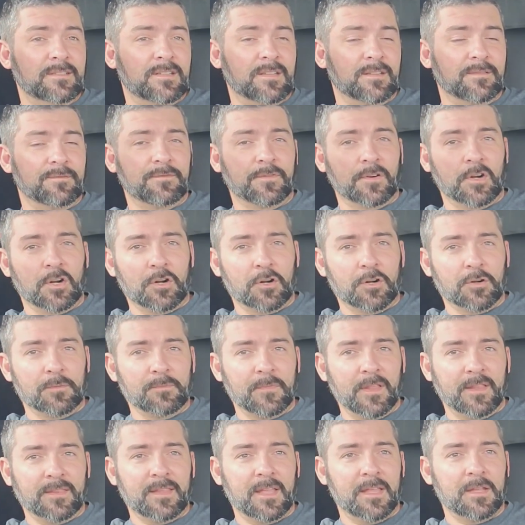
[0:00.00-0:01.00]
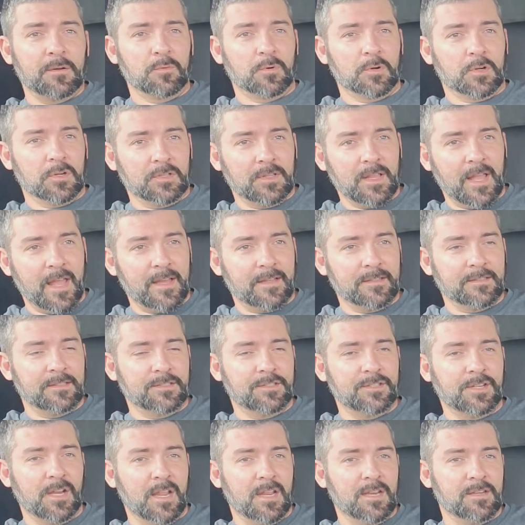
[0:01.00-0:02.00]
confirm that they were allowed to
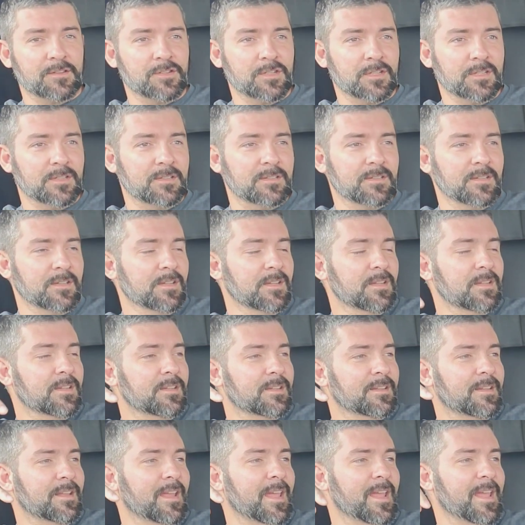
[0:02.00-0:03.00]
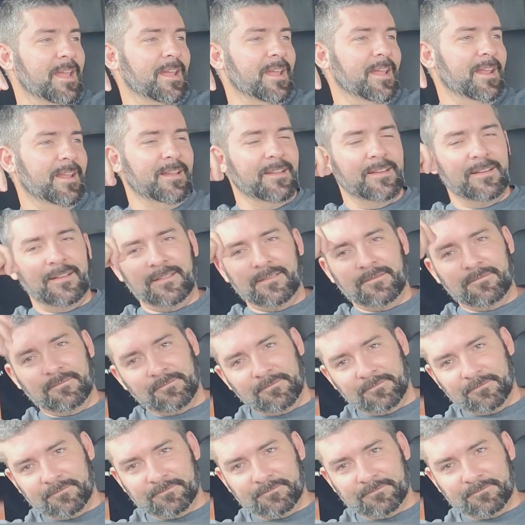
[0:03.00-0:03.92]
change it, and